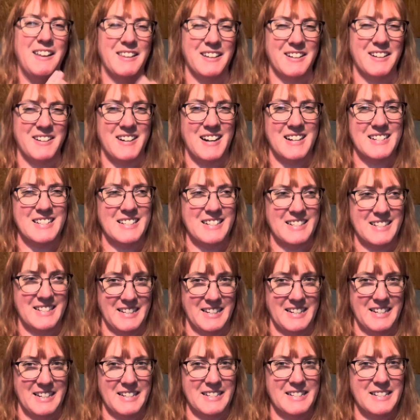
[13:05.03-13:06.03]
the Crescent
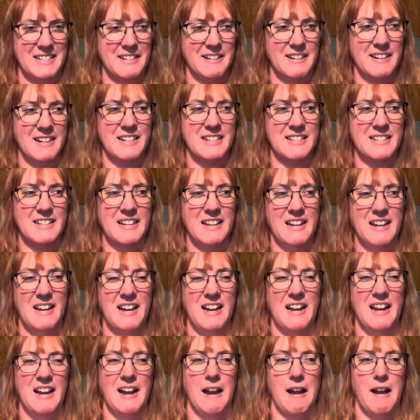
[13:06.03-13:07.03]
City series
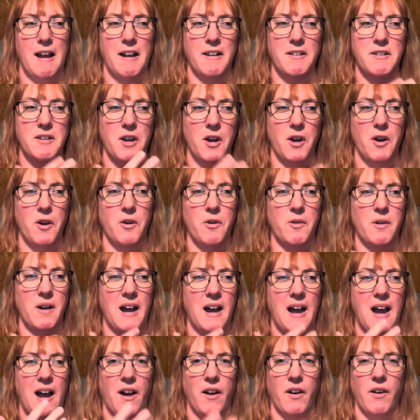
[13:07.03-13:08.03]
and know
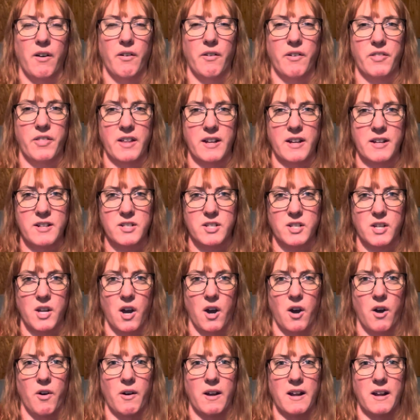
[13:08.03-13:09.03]
how things
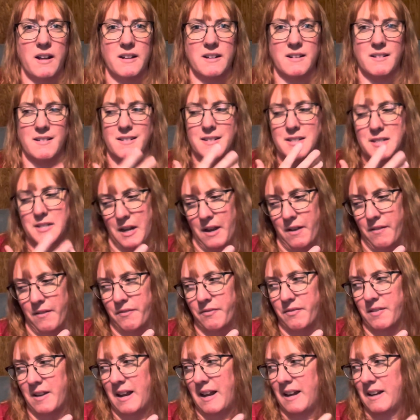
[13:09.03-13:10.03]
go and stuff.
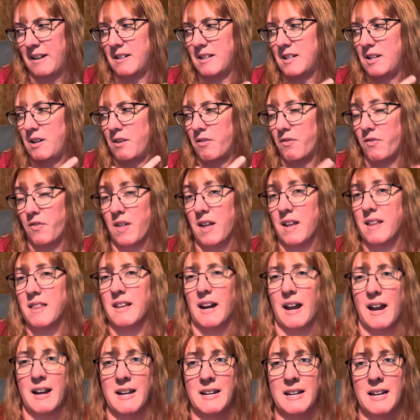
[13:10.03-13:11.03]
And you think
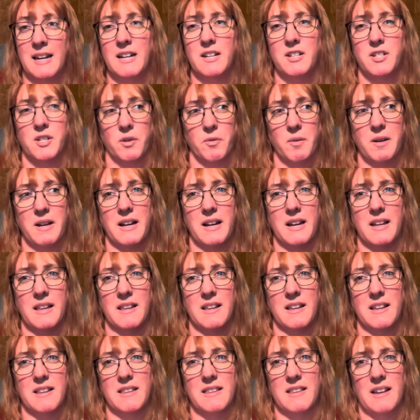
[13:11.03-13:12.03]
that I need to
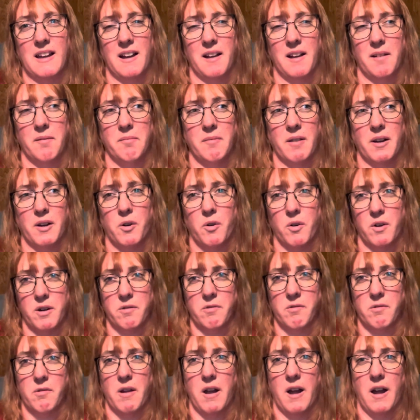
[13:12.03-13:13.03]
read, um, A
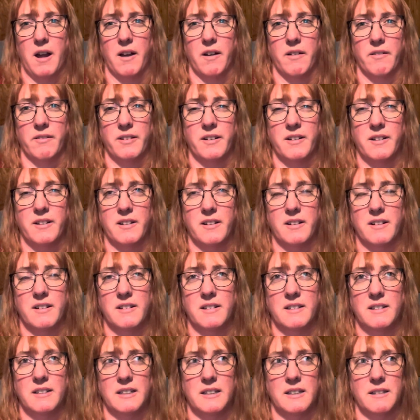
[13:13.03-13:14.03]
Court of,
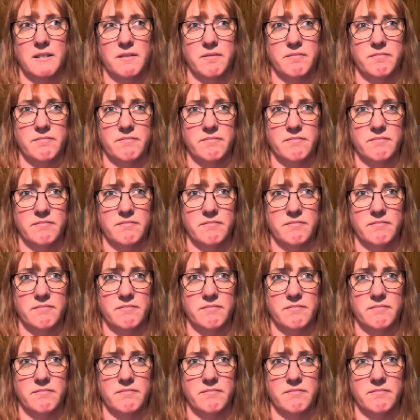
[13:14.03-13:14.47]
um,